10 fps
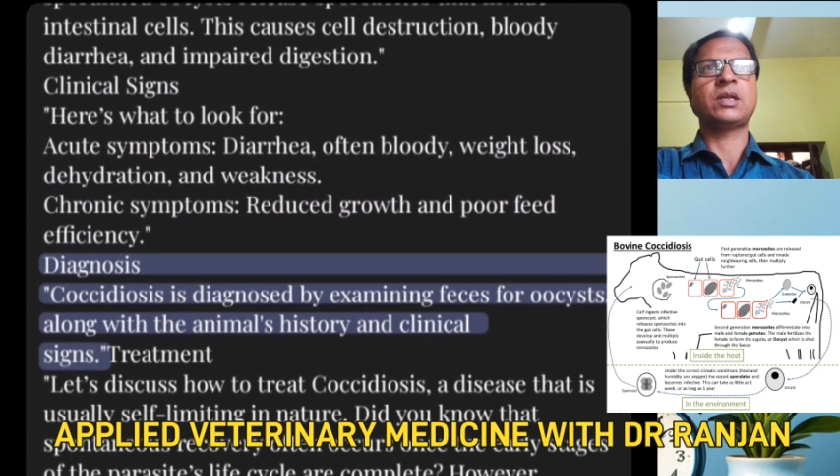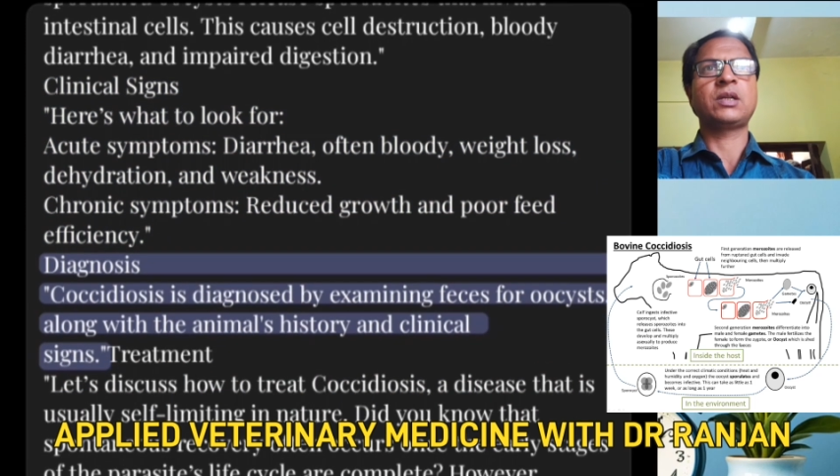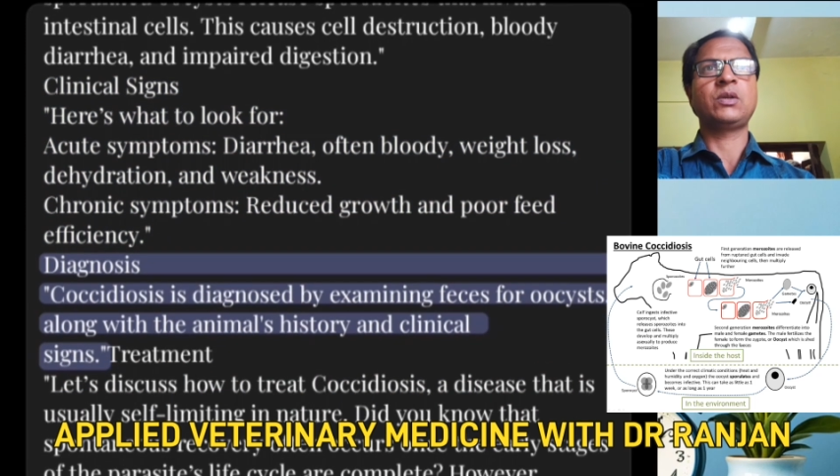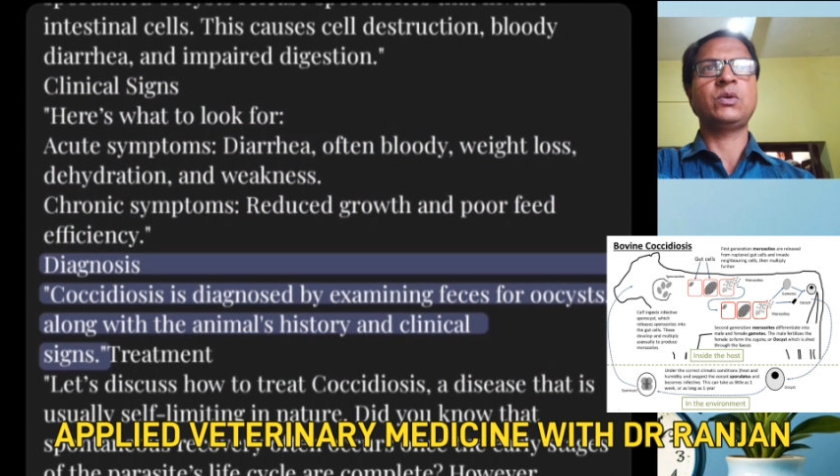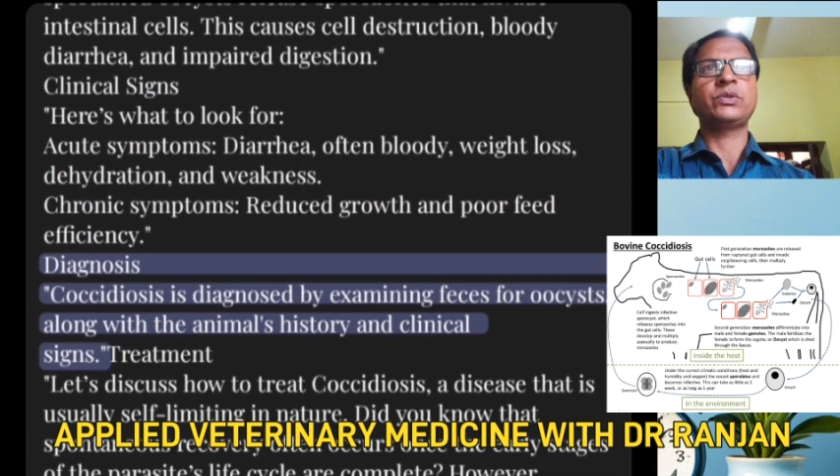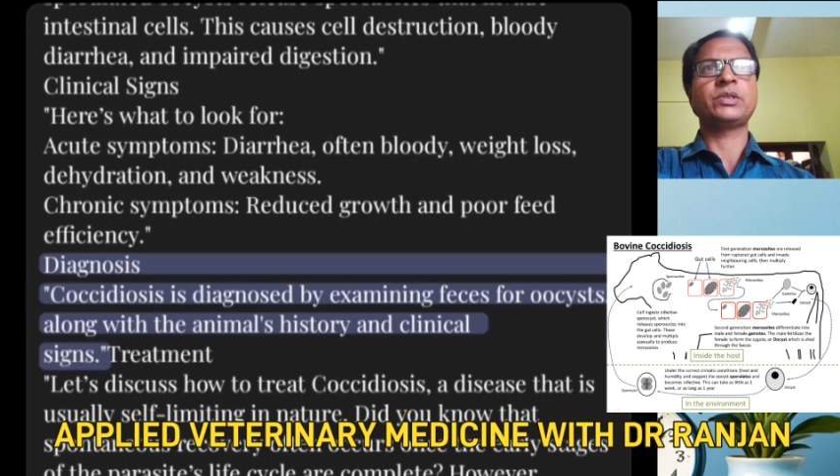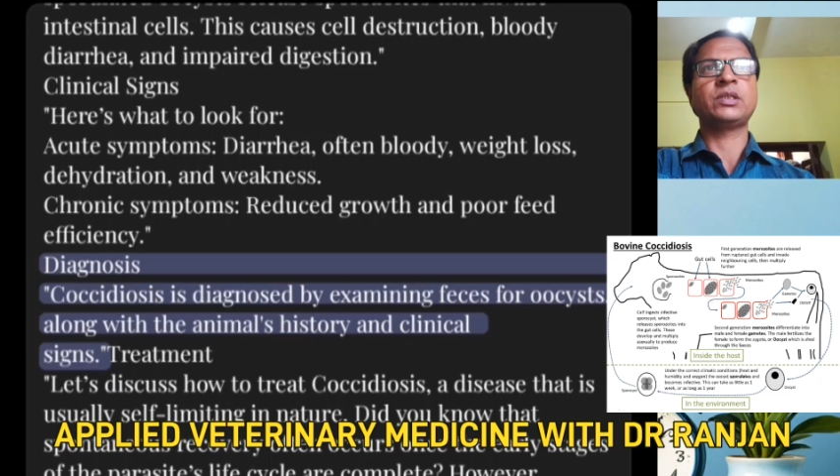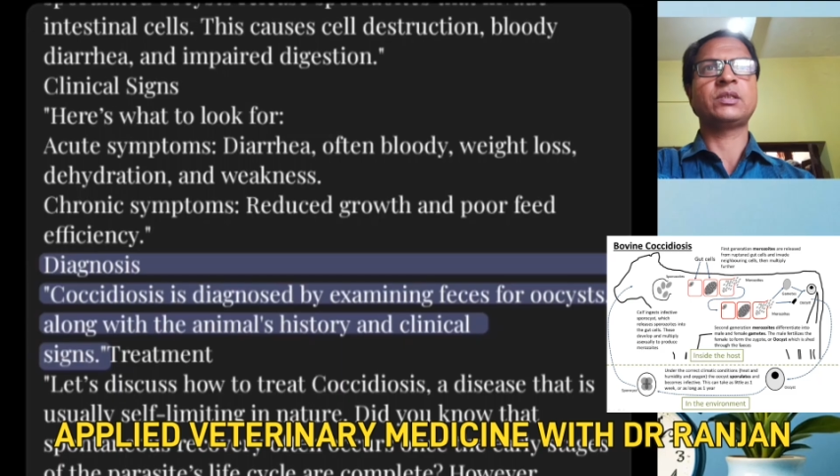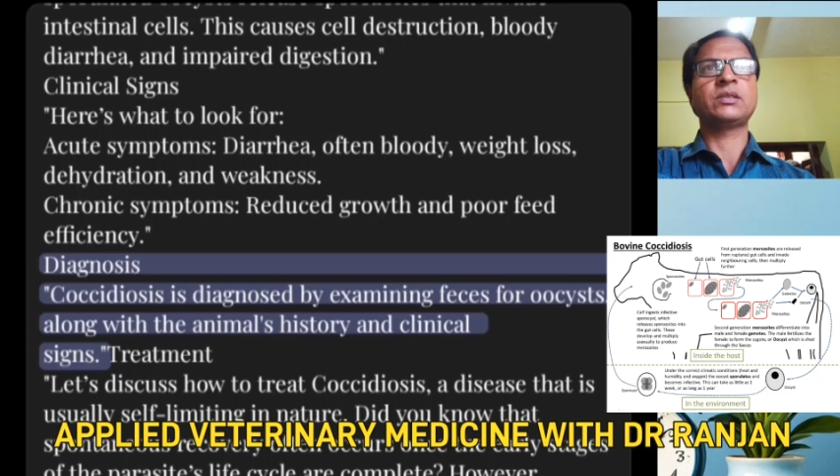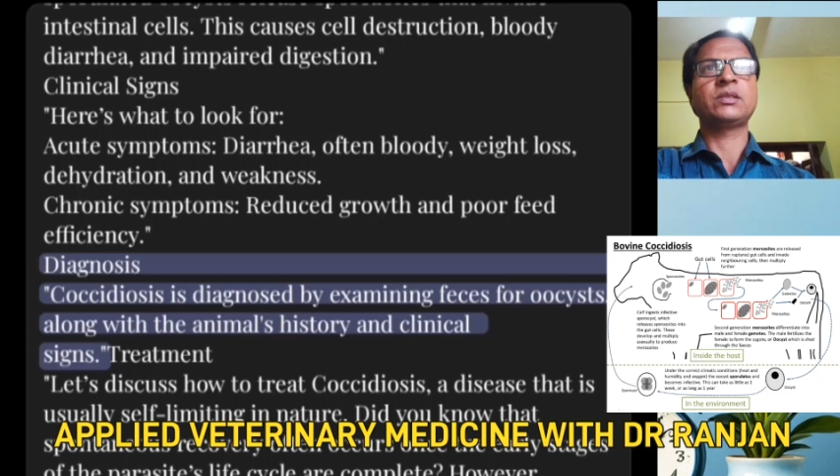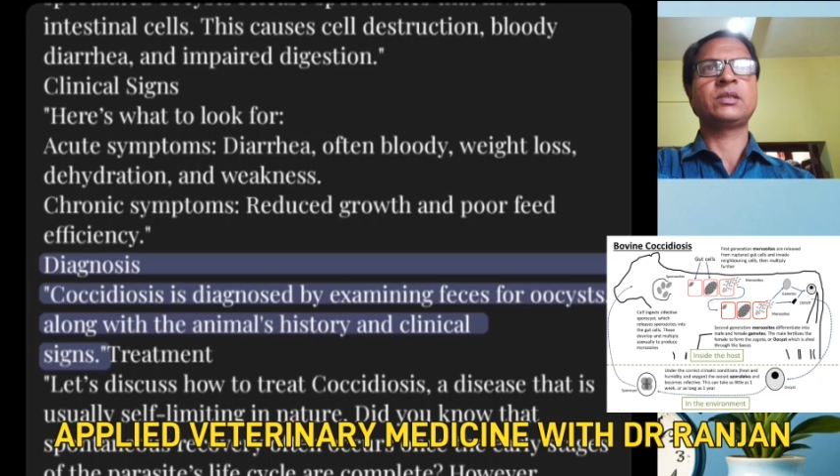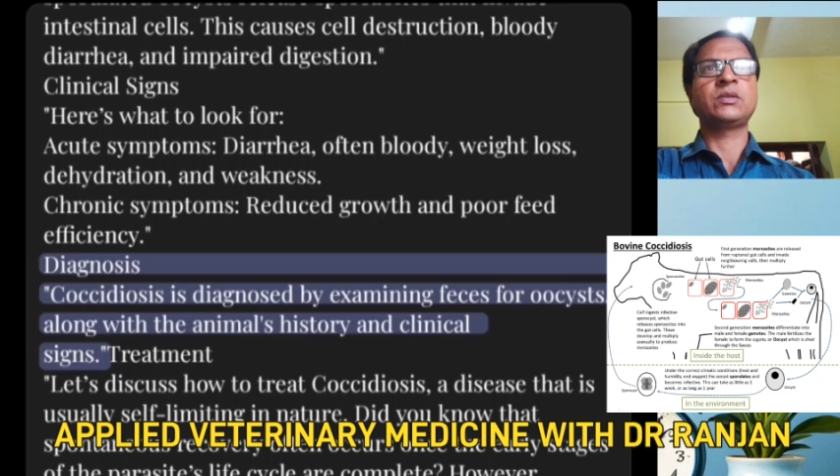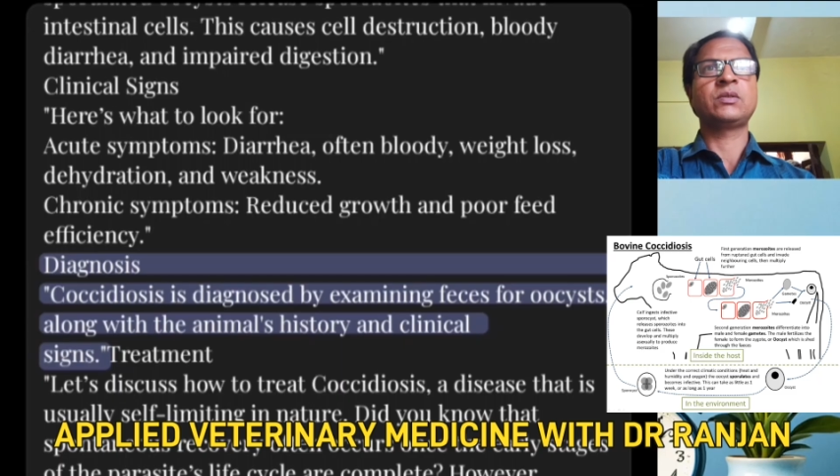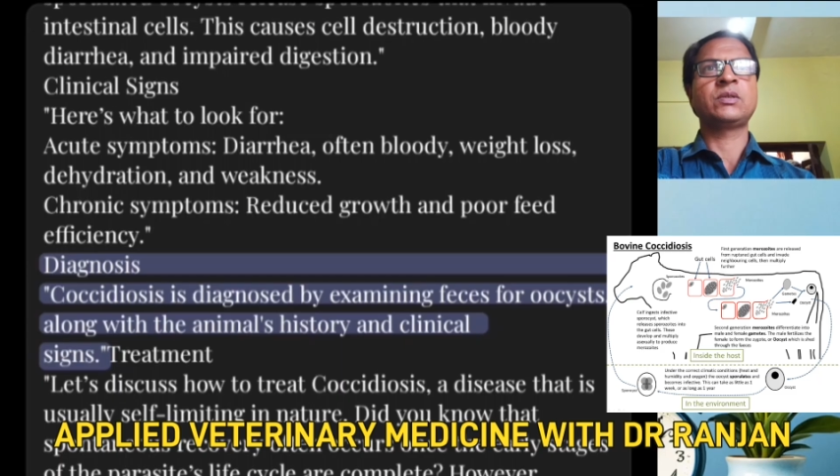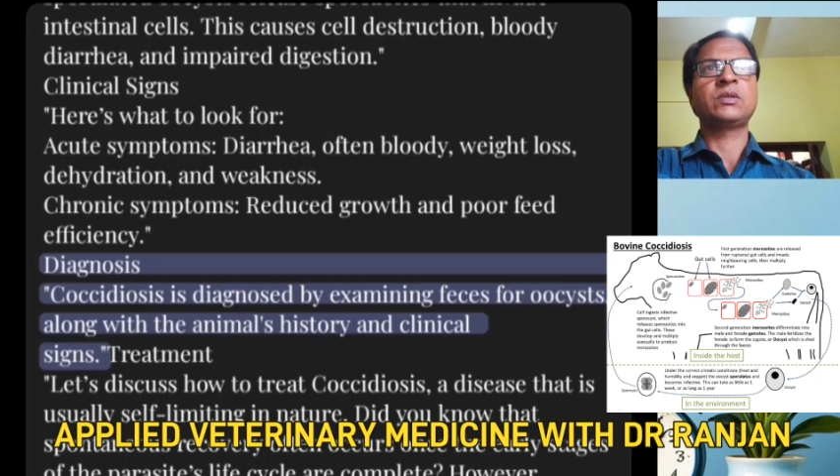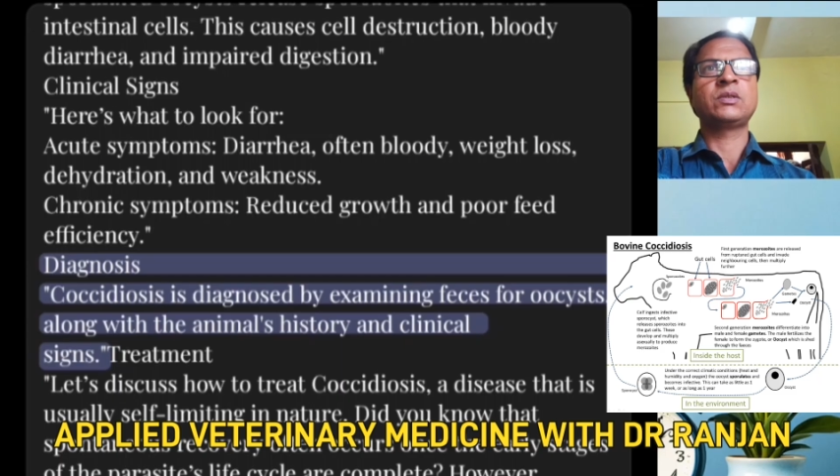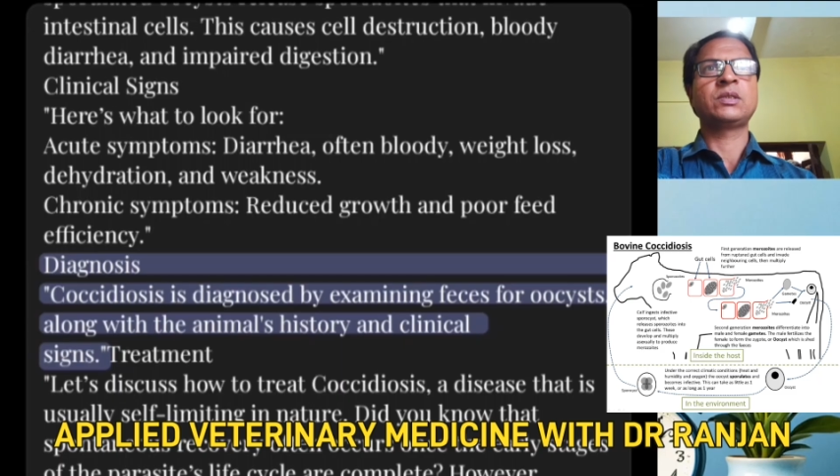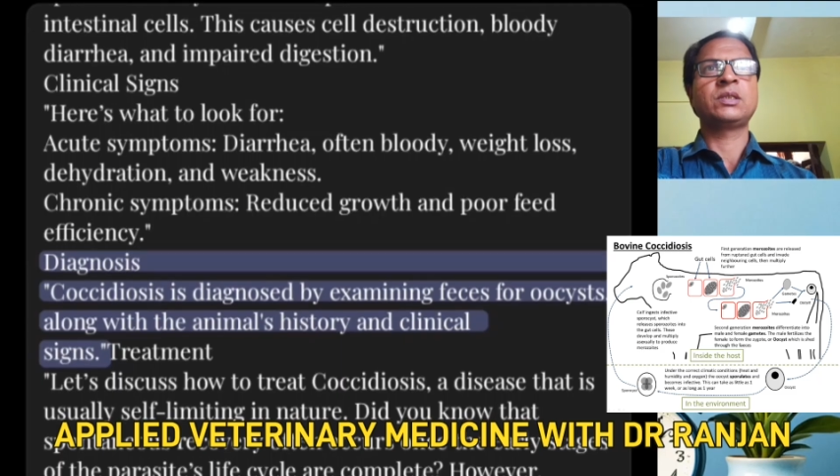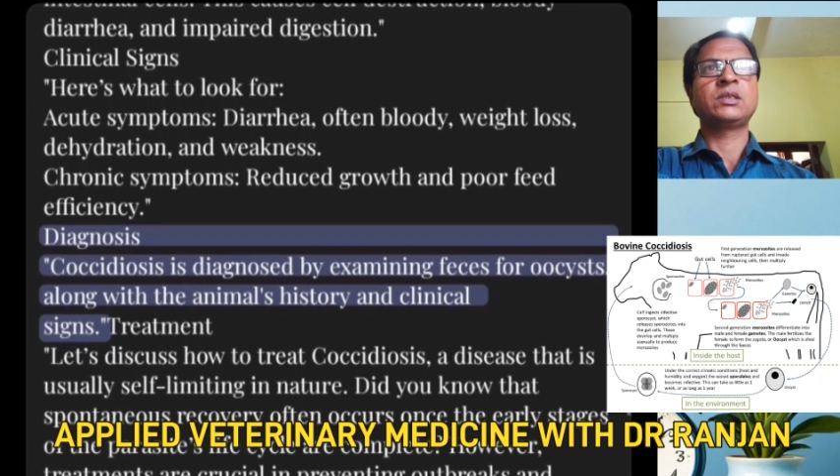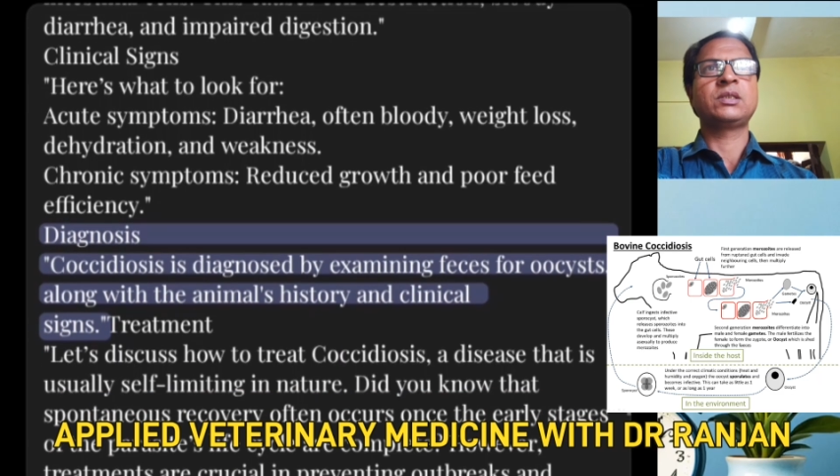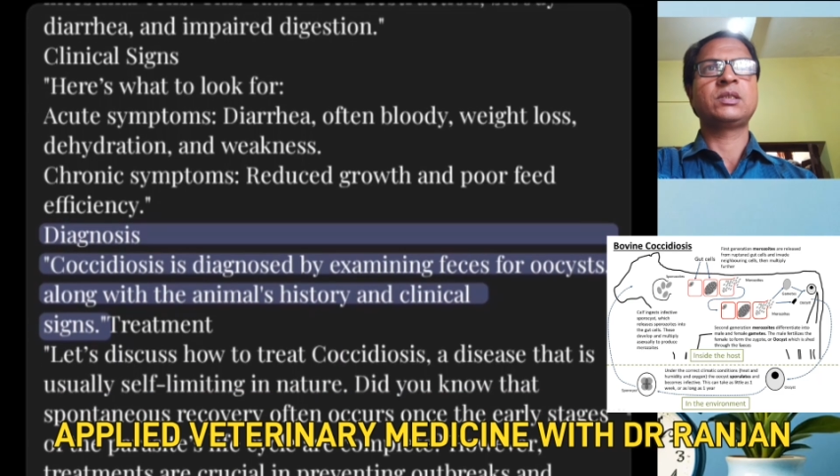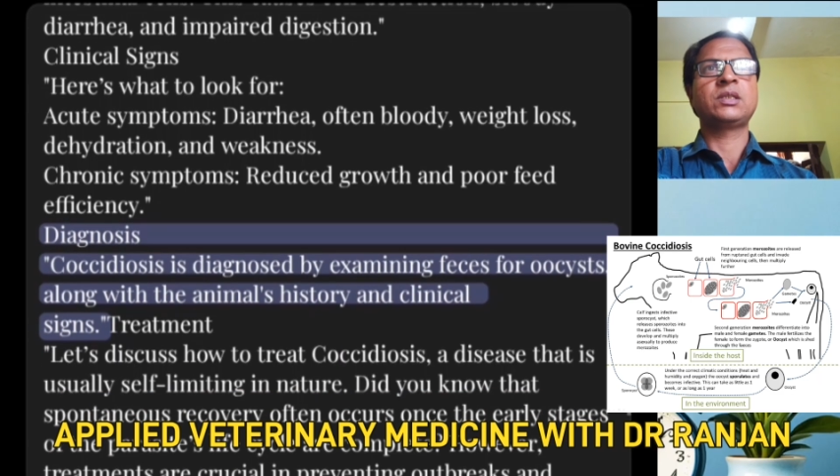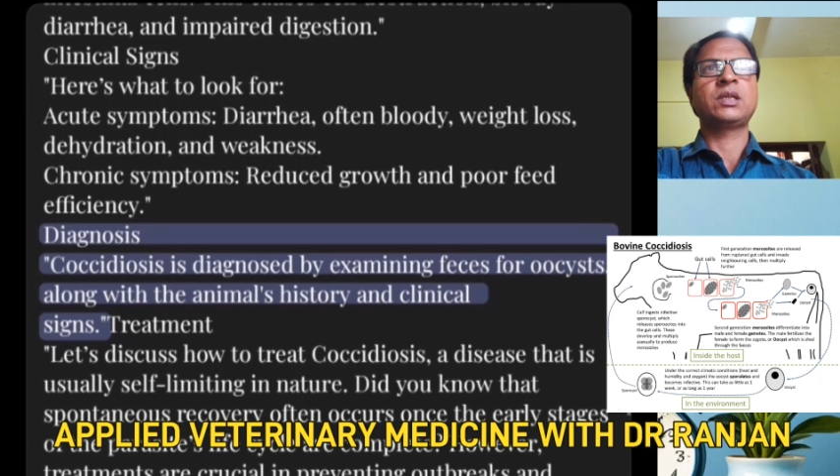Diagnosis. Coccidiosis is